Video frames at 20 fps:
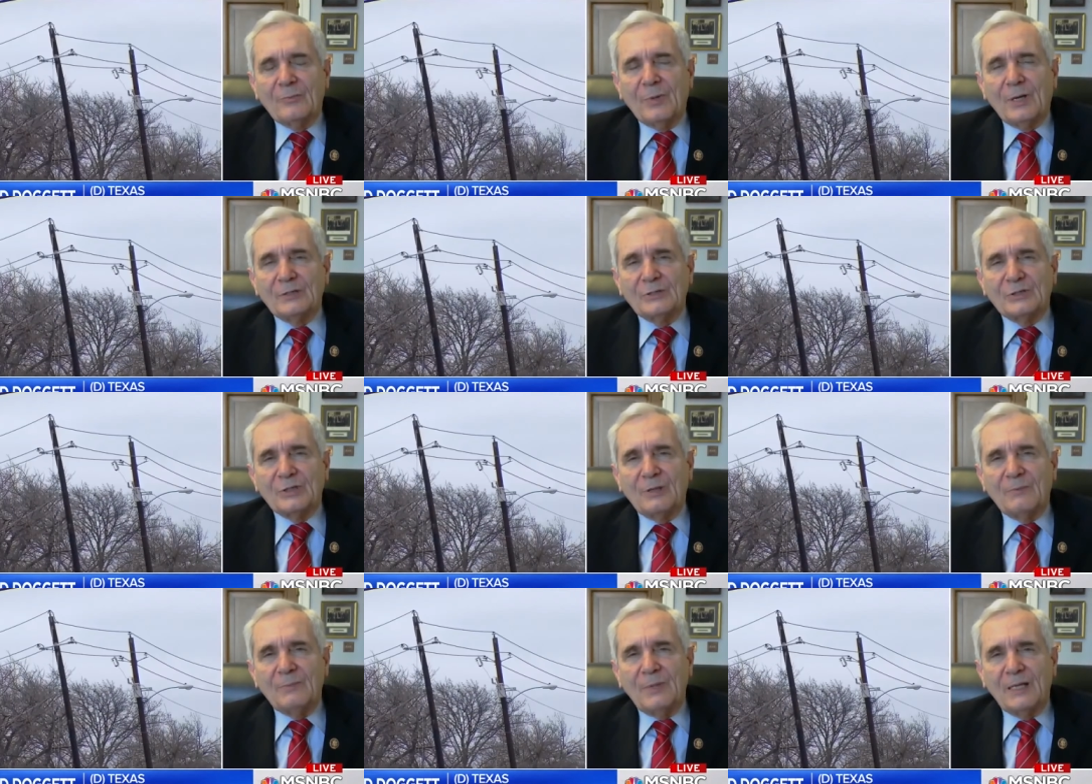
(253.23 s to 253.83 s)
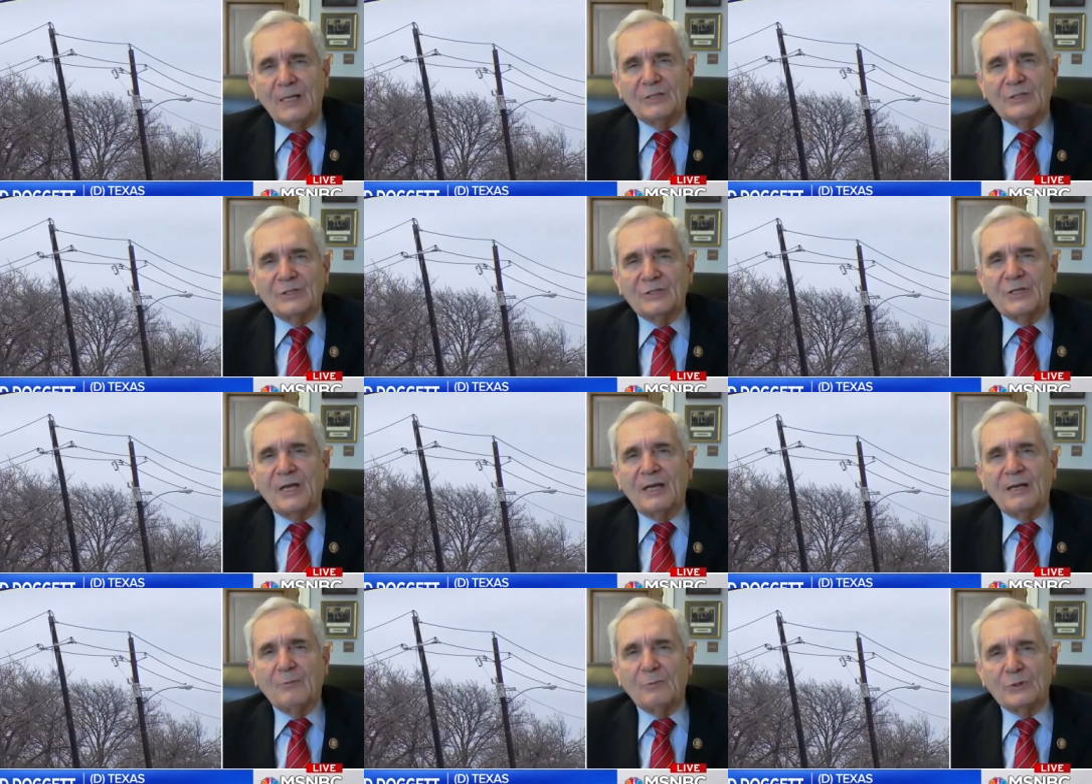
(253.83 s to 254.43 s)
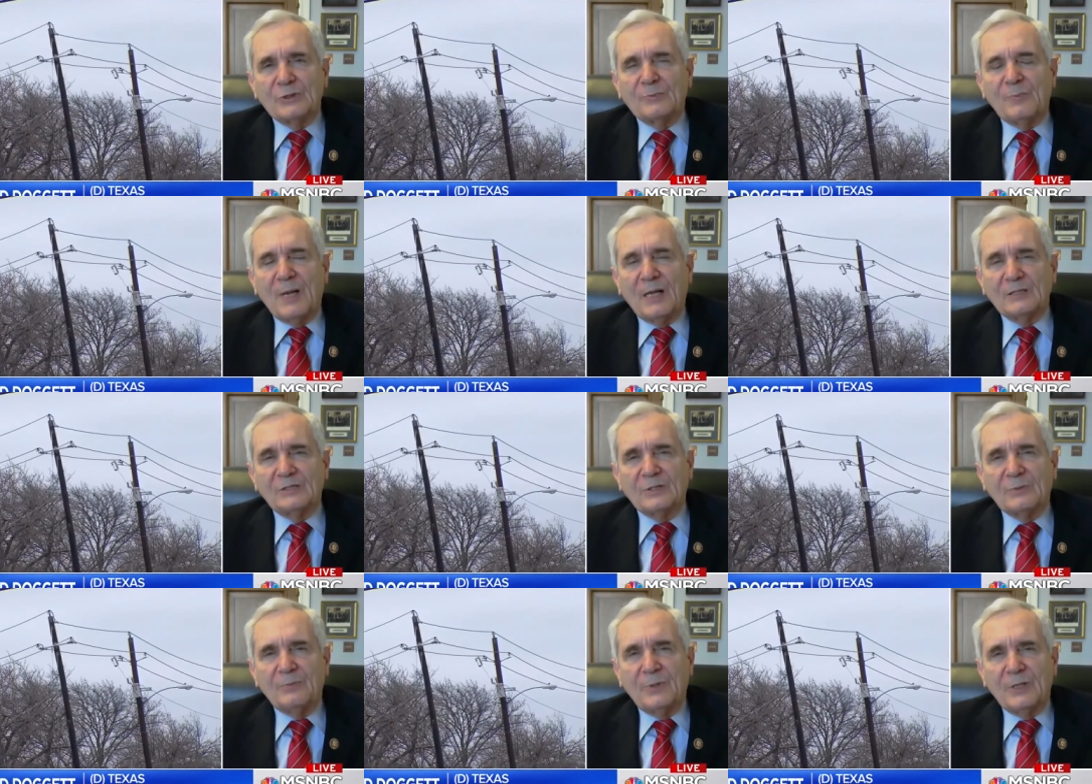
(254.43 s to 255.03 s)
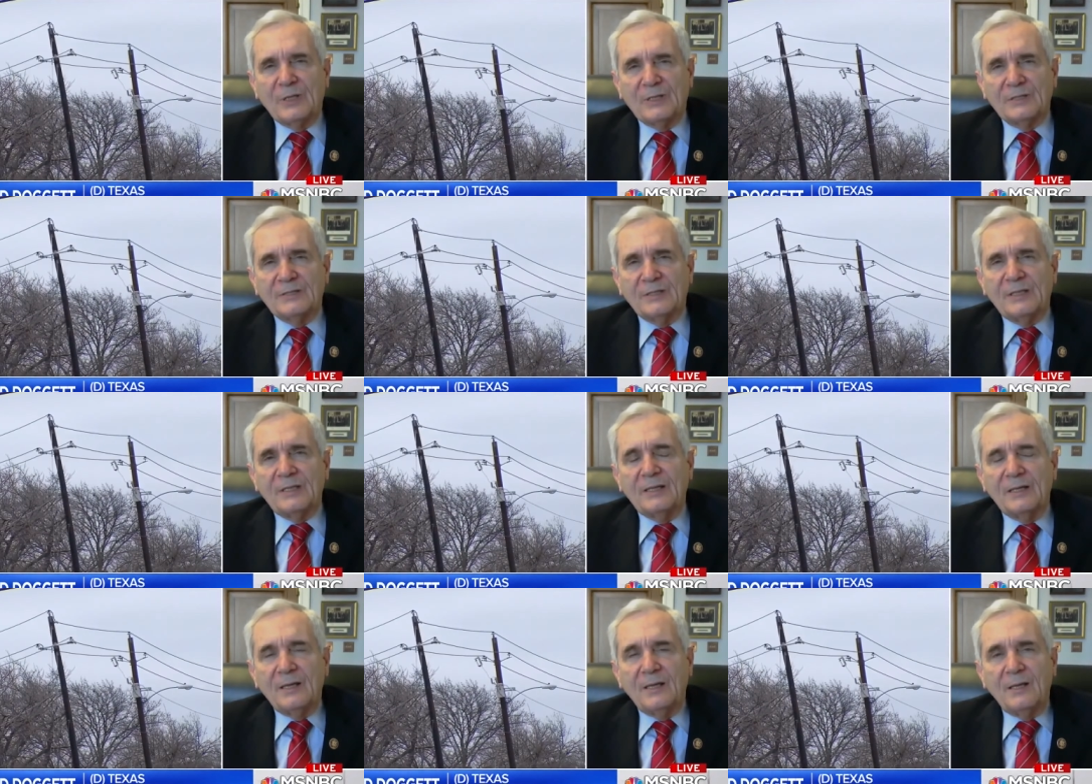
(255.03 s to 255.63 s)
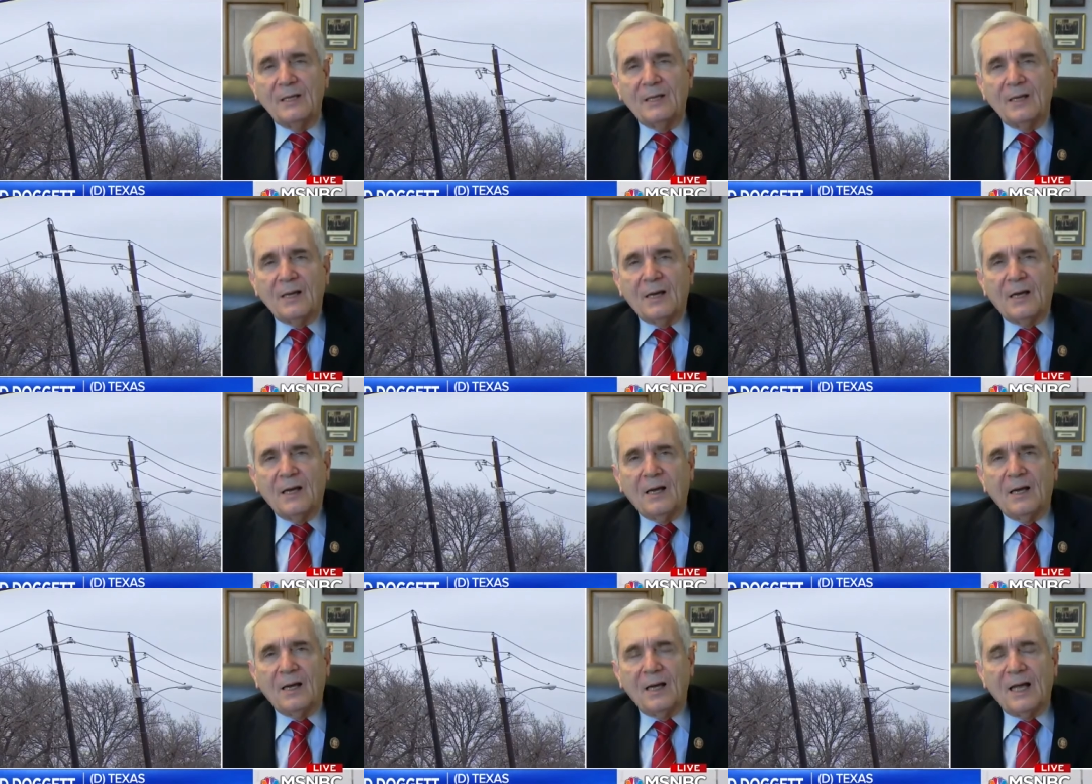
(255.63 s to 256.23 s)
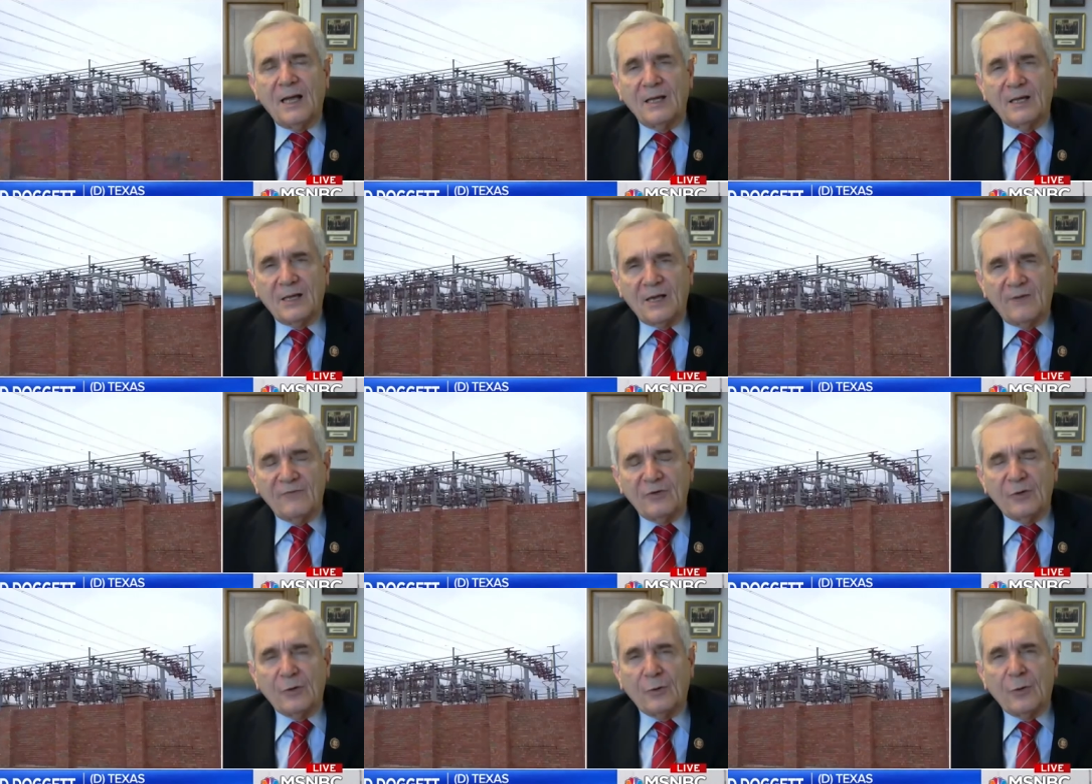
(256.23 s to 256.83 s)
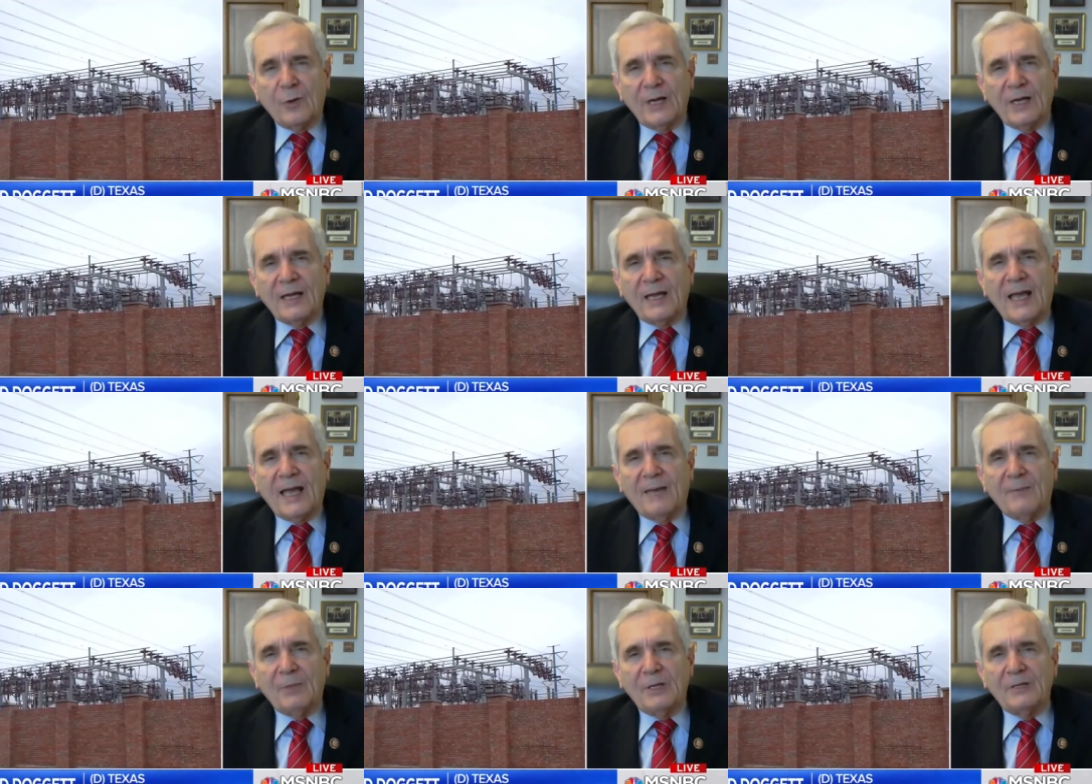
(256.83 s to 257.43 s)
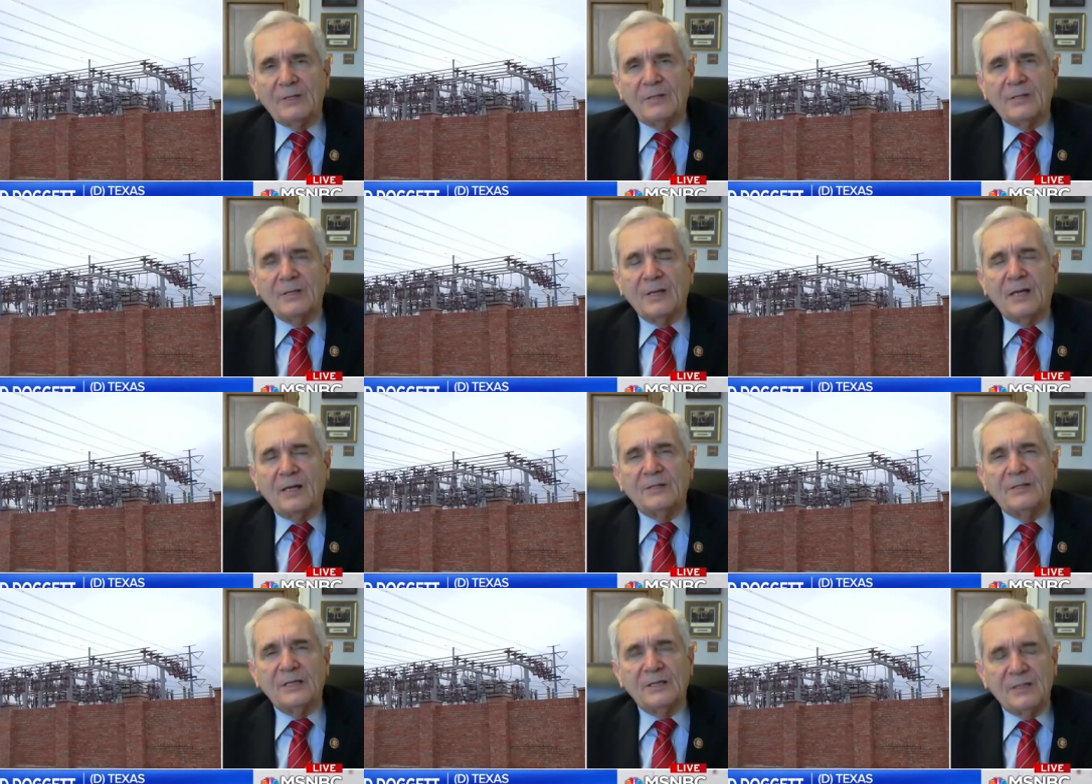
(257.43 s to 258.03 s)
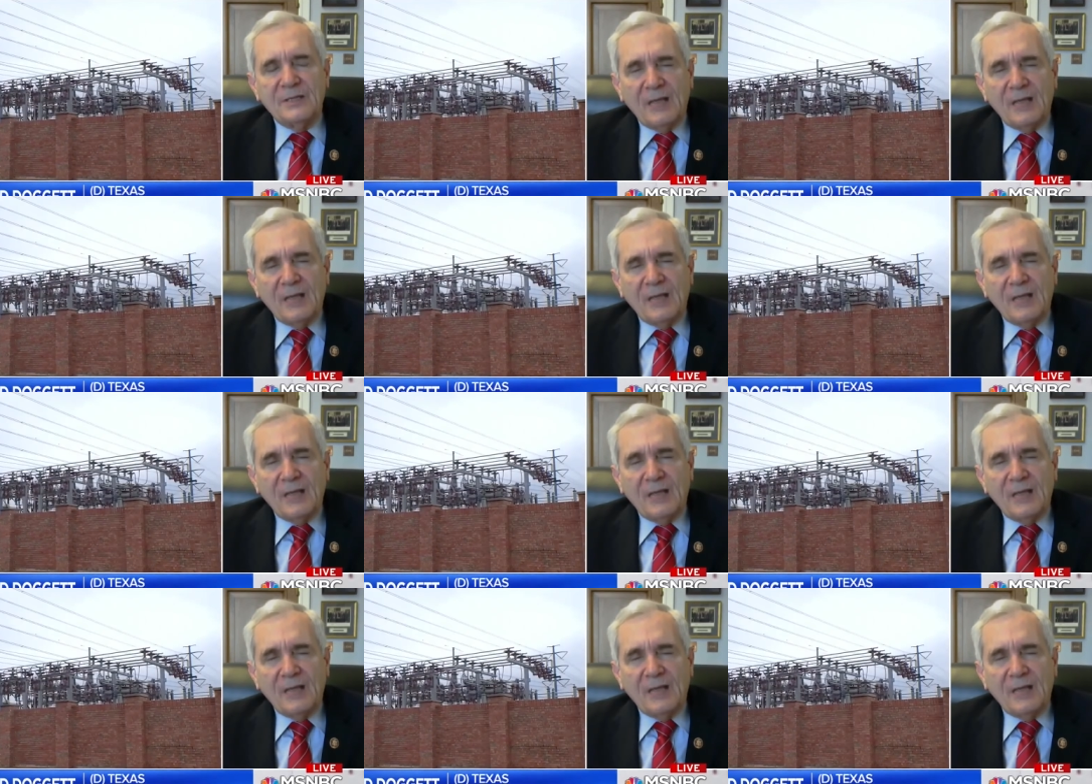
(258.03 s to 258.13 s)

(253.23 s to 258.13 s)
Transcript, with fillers: but some in state responsibility. Uh, and Governor Greg Abbott uh, did